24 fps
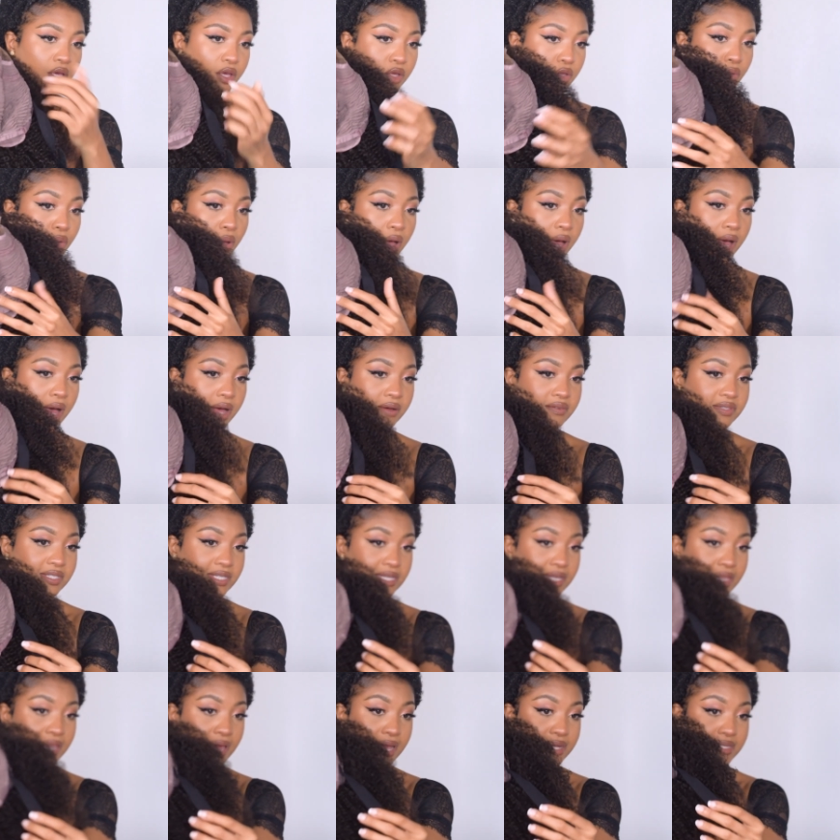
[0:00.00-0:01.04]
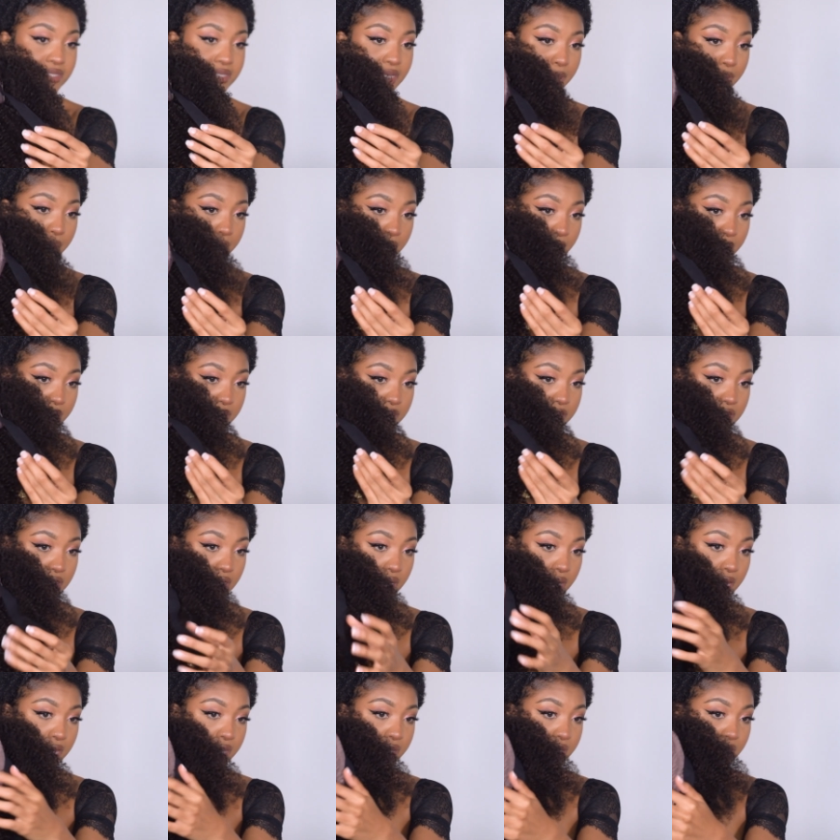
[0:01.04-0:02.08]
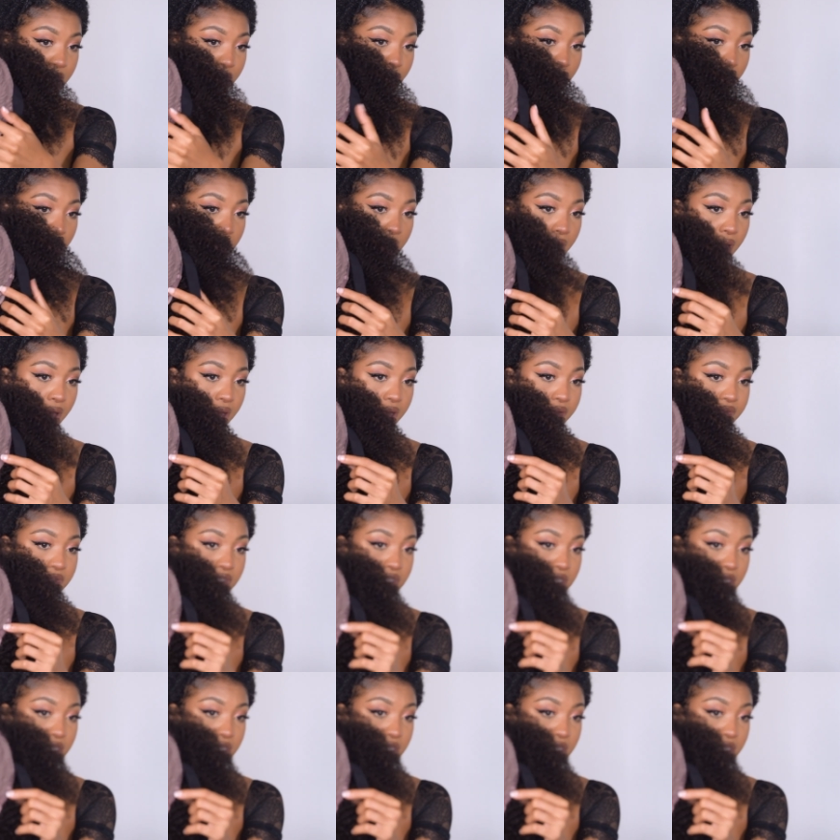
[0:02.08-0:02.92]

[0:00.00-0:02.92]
You have the elastic band and then you have